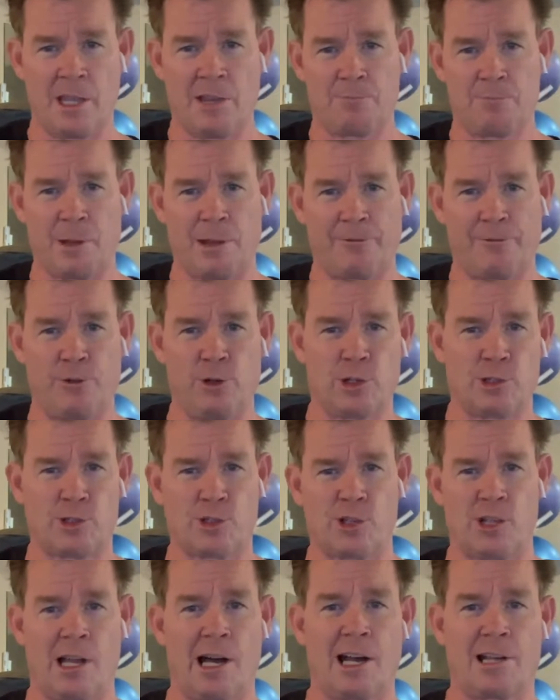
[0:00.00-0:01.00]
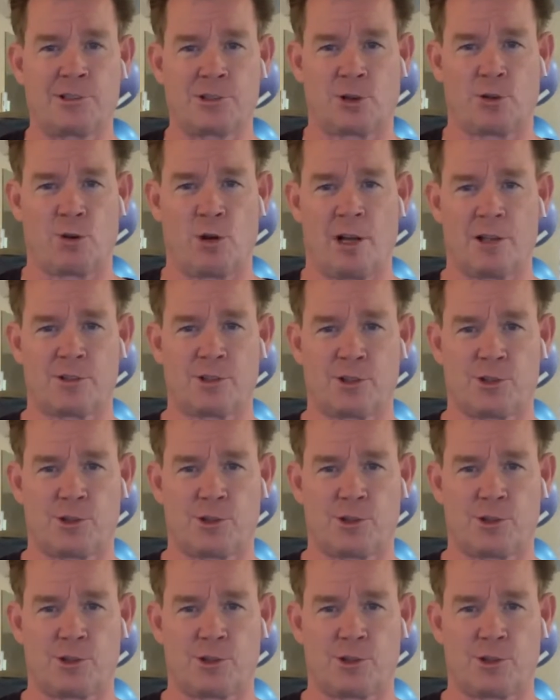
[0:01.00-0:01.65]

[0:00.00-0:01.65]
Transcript: if my foot slides across the